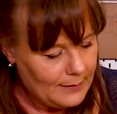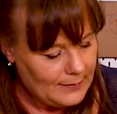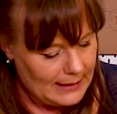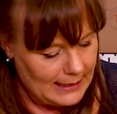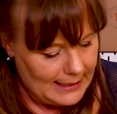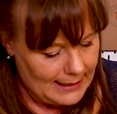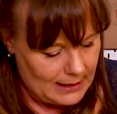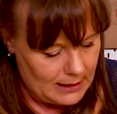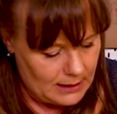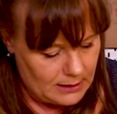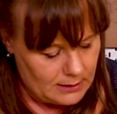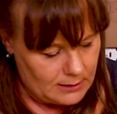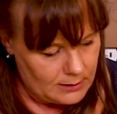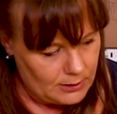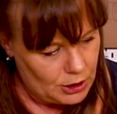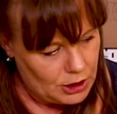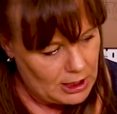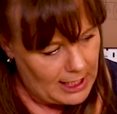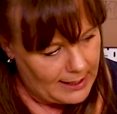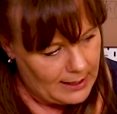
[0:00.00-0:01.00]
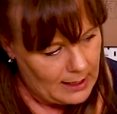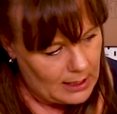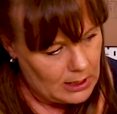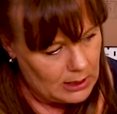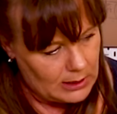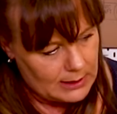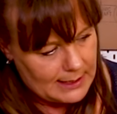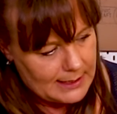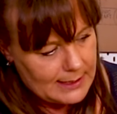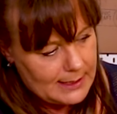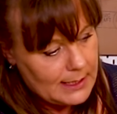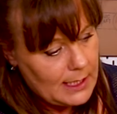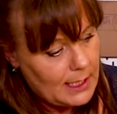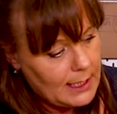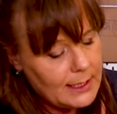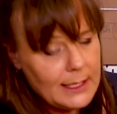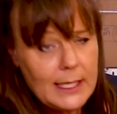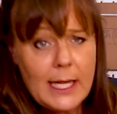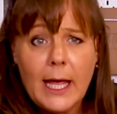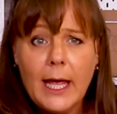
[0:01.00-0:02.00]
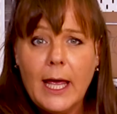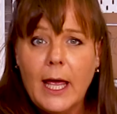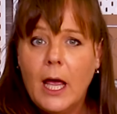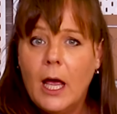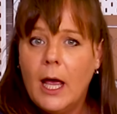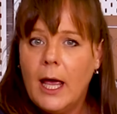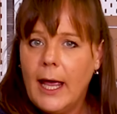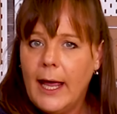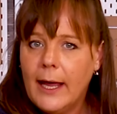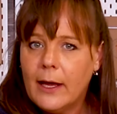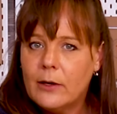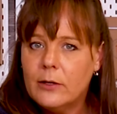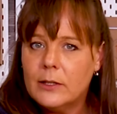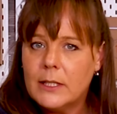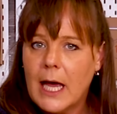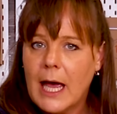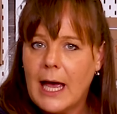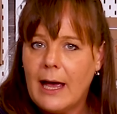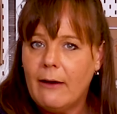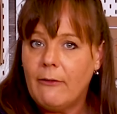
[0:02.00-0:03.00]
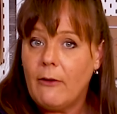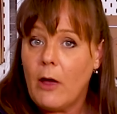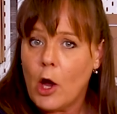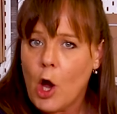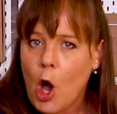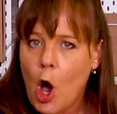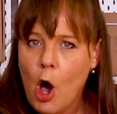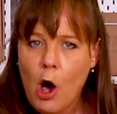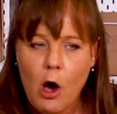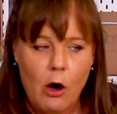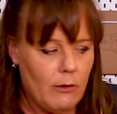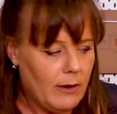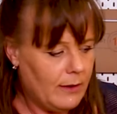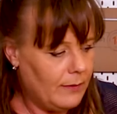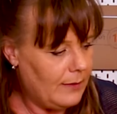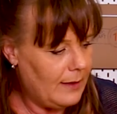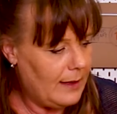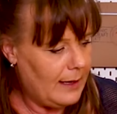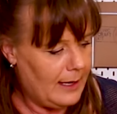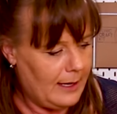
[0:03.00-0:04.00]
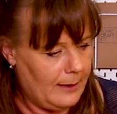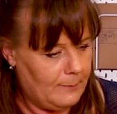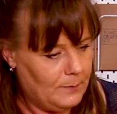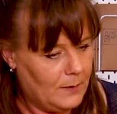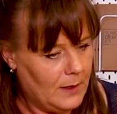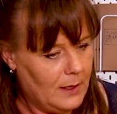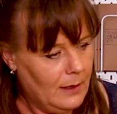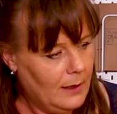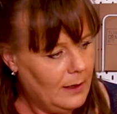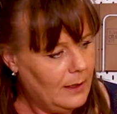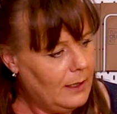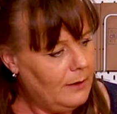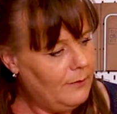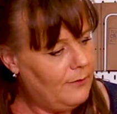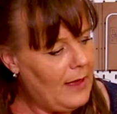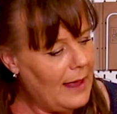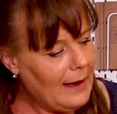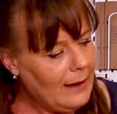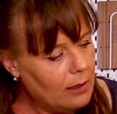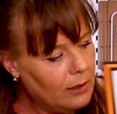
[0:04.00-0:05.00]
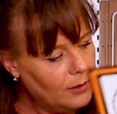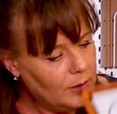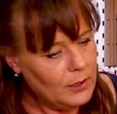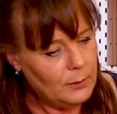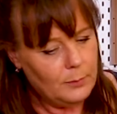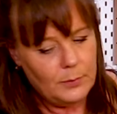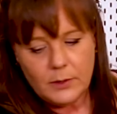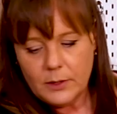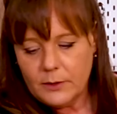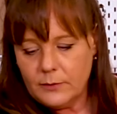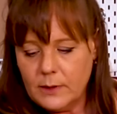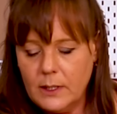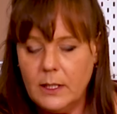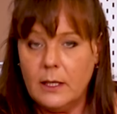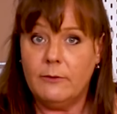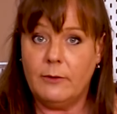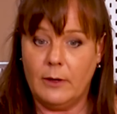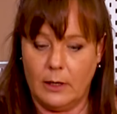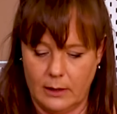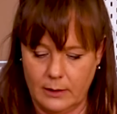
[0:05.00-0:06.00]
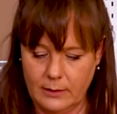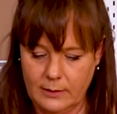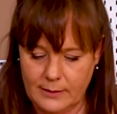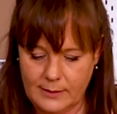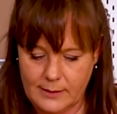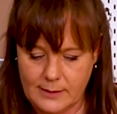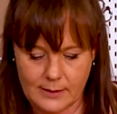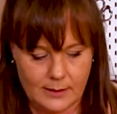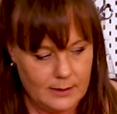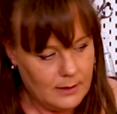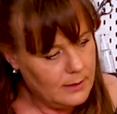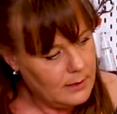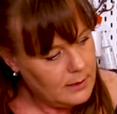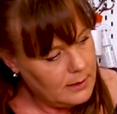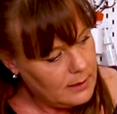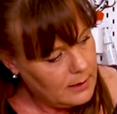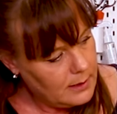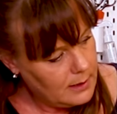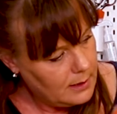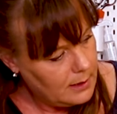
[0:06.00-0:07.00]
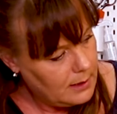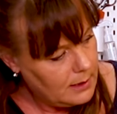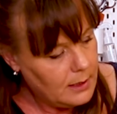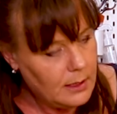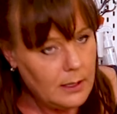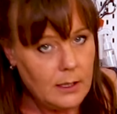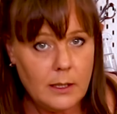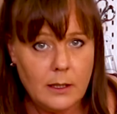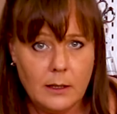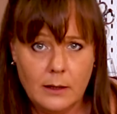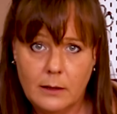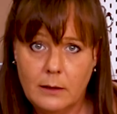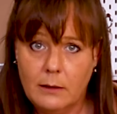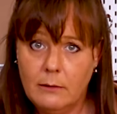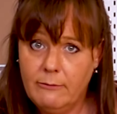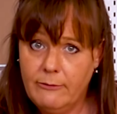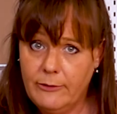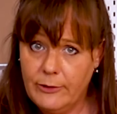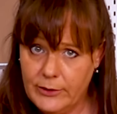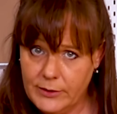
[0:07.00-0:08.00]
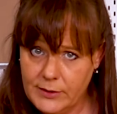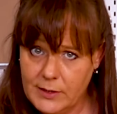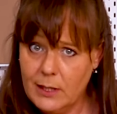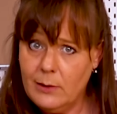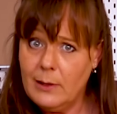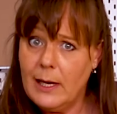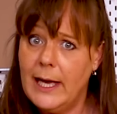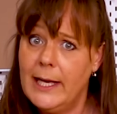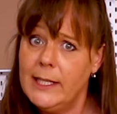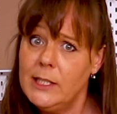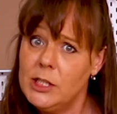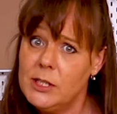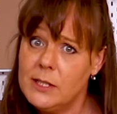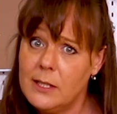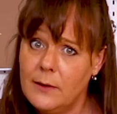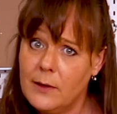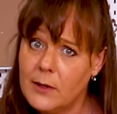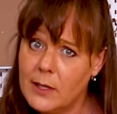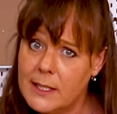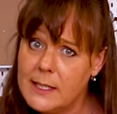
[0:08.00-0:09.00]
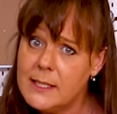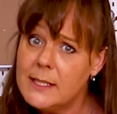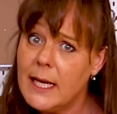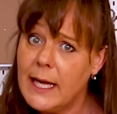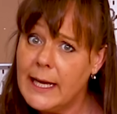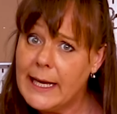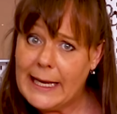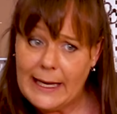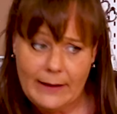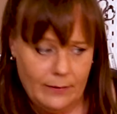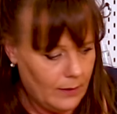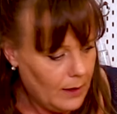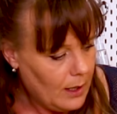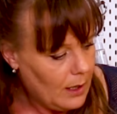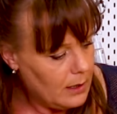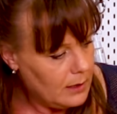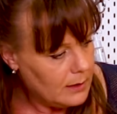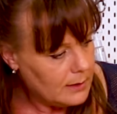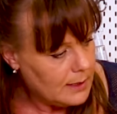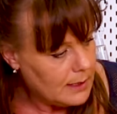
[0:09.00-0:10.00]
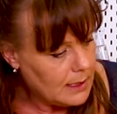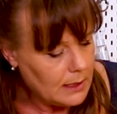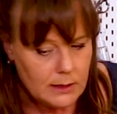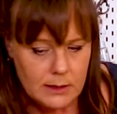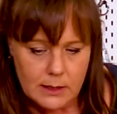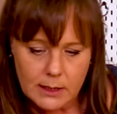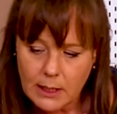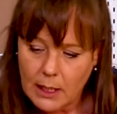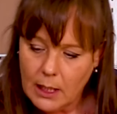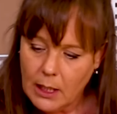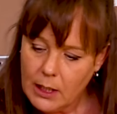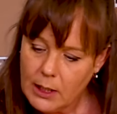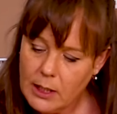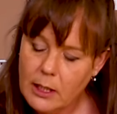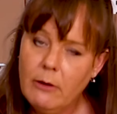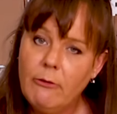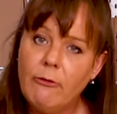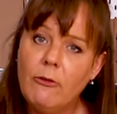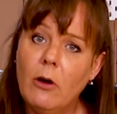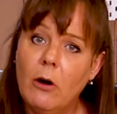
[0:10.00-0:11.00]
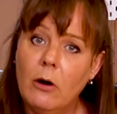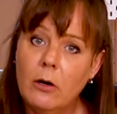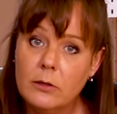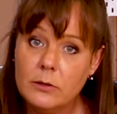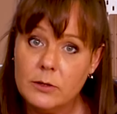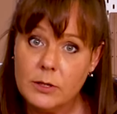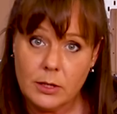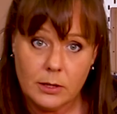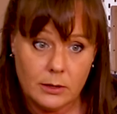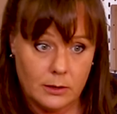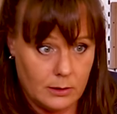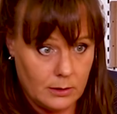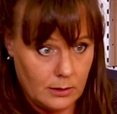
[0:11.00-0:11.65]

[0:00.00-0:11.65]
the little shaker card inside there. It could have a card in there. You've then got your beautiful love hearts, verso edge, so they're going to stay in the cardstock. You've got